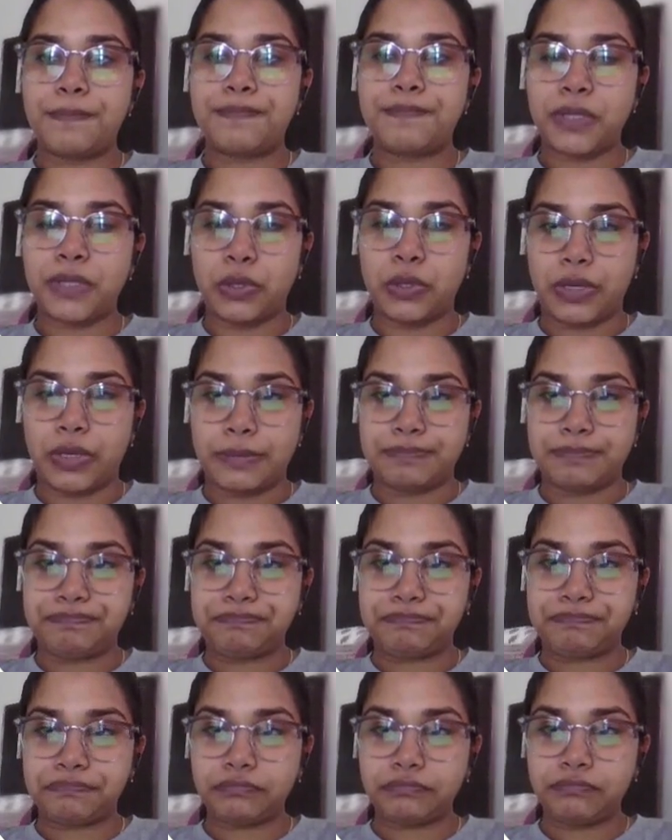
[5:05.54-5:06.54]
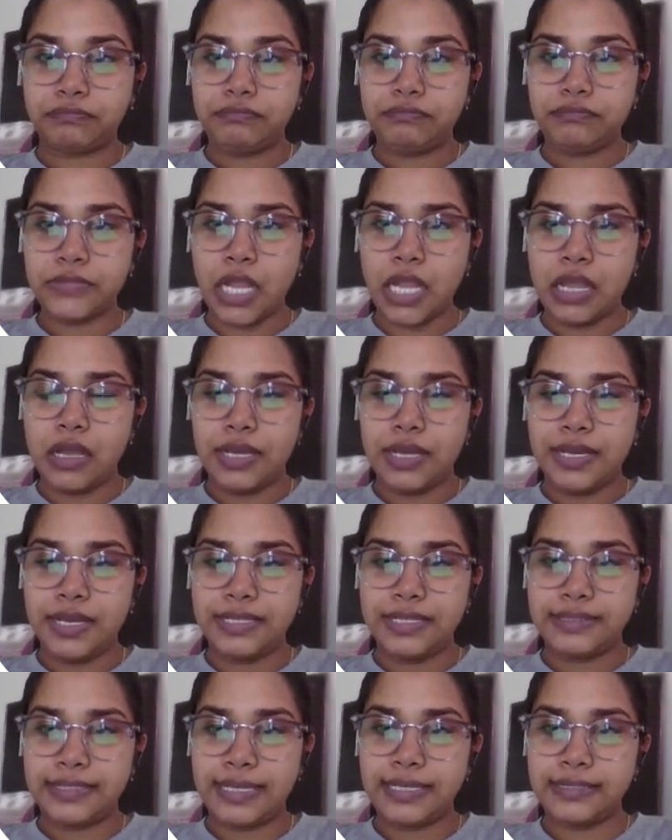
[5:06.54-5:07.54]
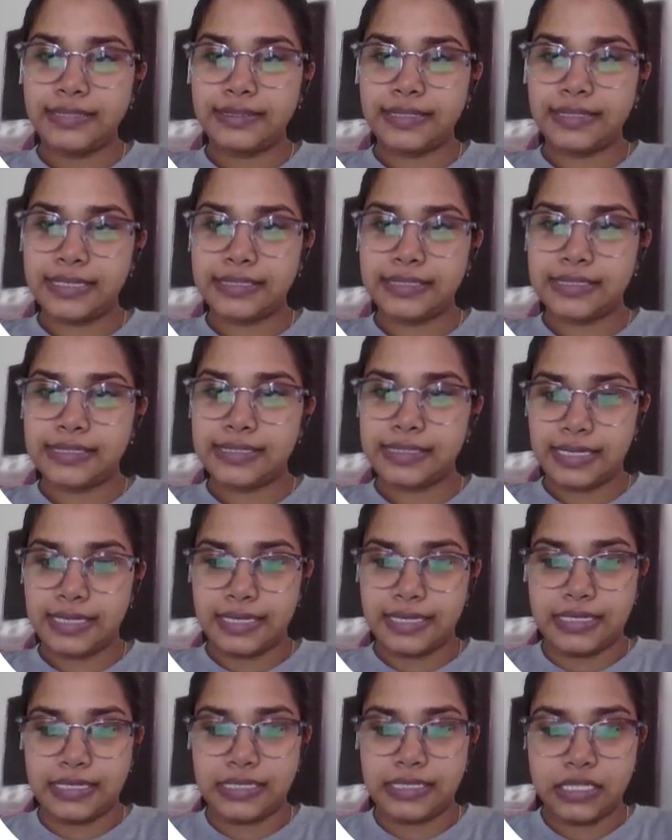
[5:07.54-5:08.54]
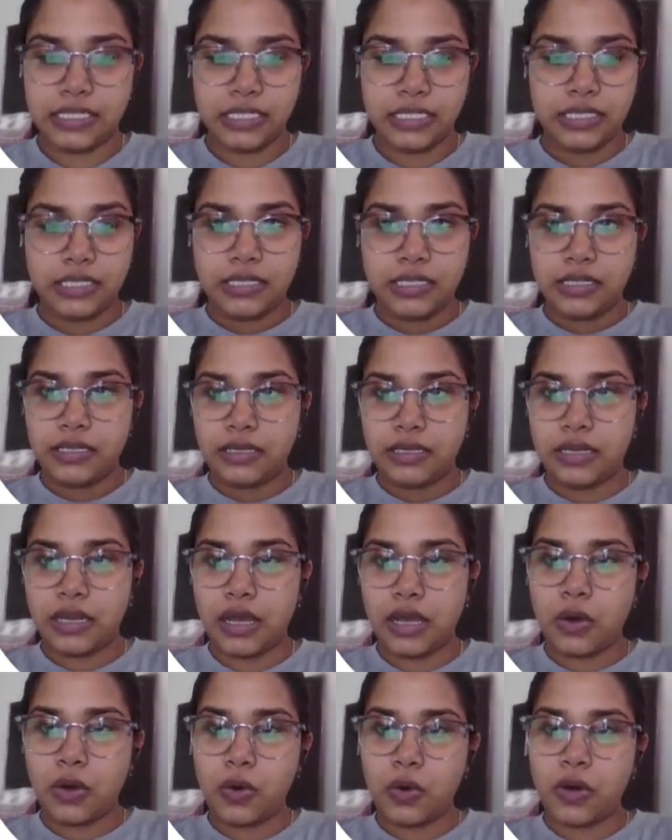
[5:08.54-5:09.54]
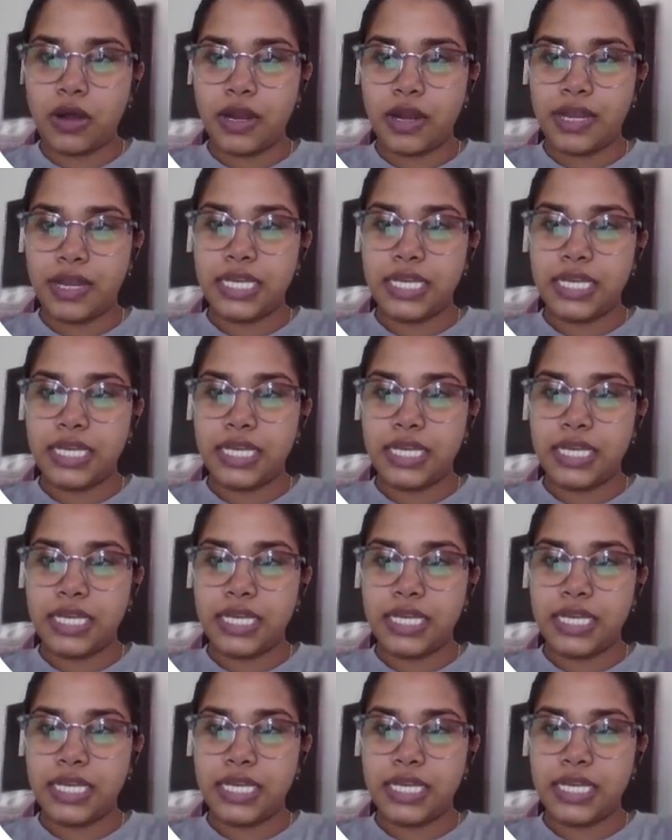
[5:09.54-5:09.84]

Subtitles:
okay, I think that's it. Now I